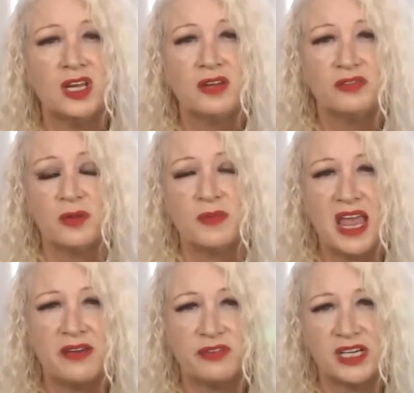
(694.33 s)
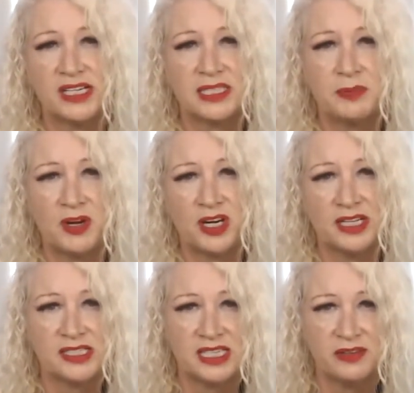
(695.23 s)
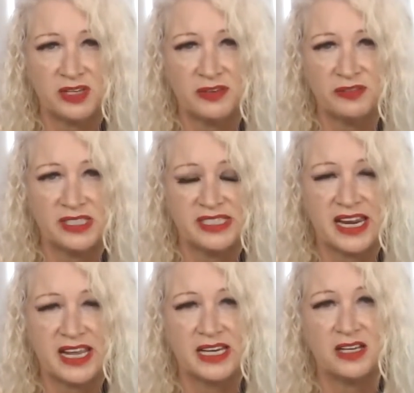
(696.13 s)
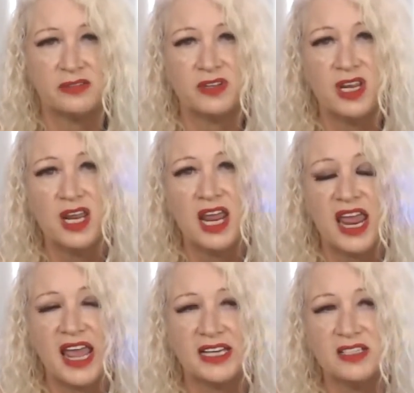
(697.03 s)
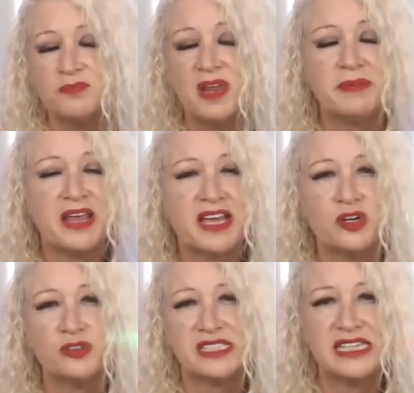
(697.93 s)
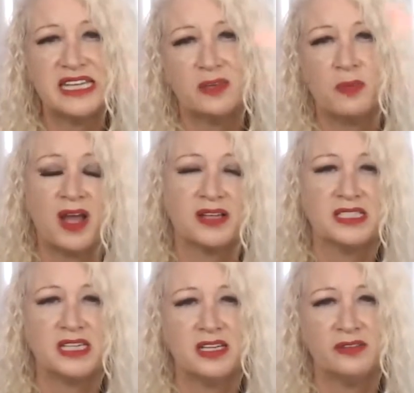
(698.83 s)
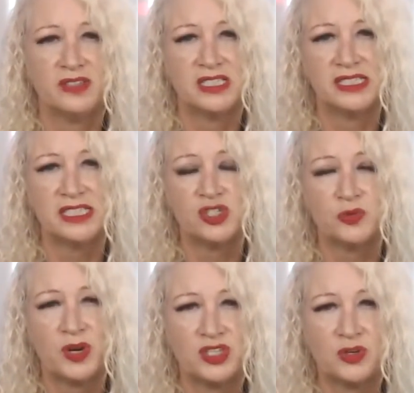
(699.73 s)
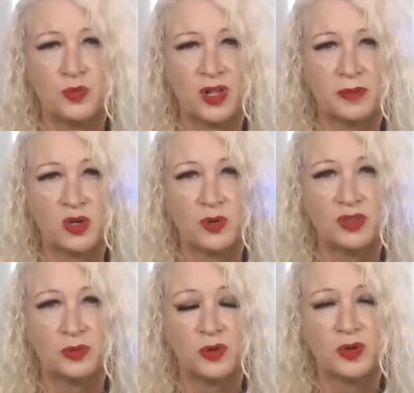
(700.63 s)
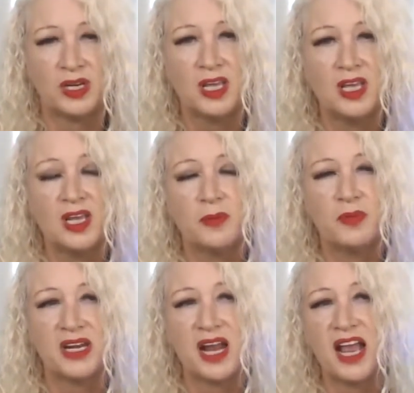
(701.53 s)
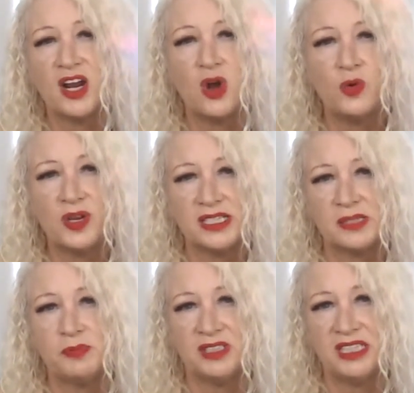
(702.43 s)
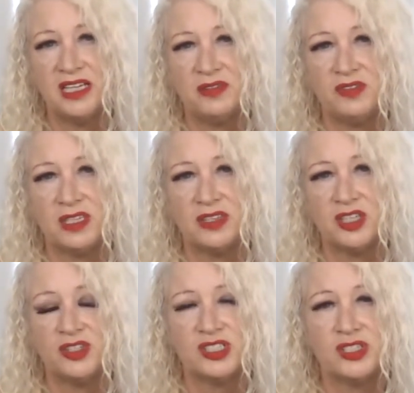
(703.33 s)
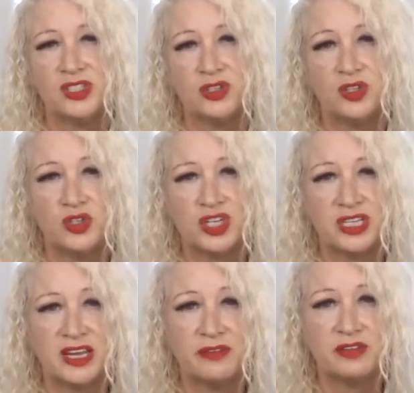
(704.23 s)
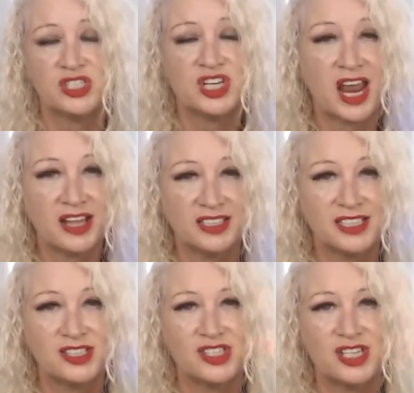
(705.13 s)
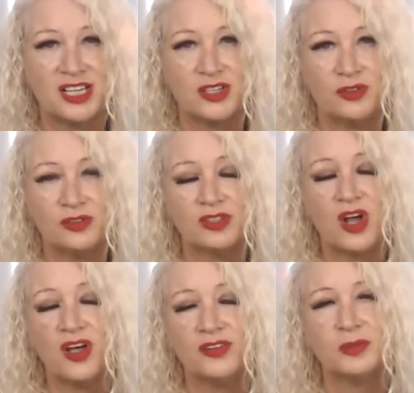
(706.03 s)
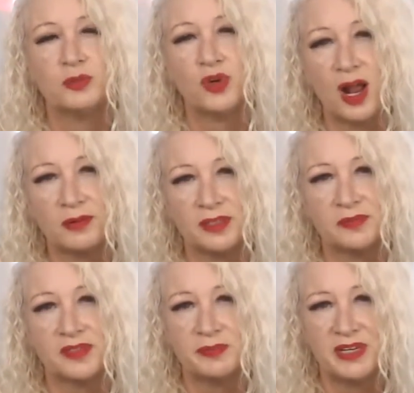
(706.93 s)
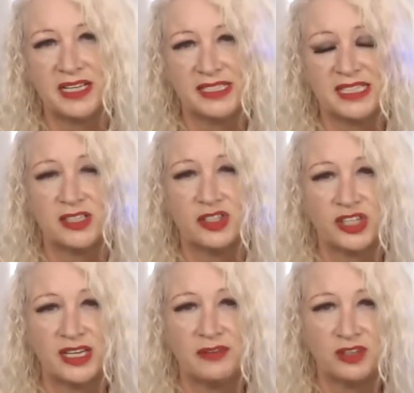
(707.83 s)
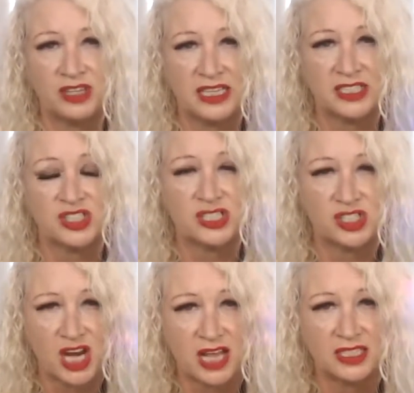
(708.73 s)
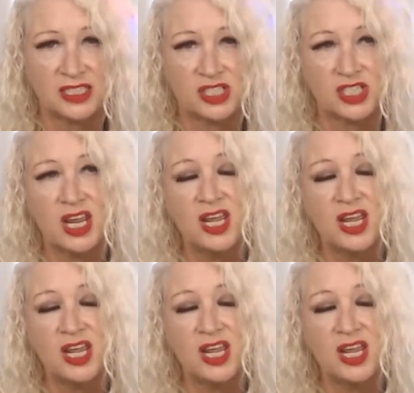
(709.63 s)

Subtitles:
from every experience, even if it's negative. And maybe I don't see the positive in a situation while I'm going through it, but I always believe that there's a solution to every challenge. And I don't call them problems because I look at everything as challenge.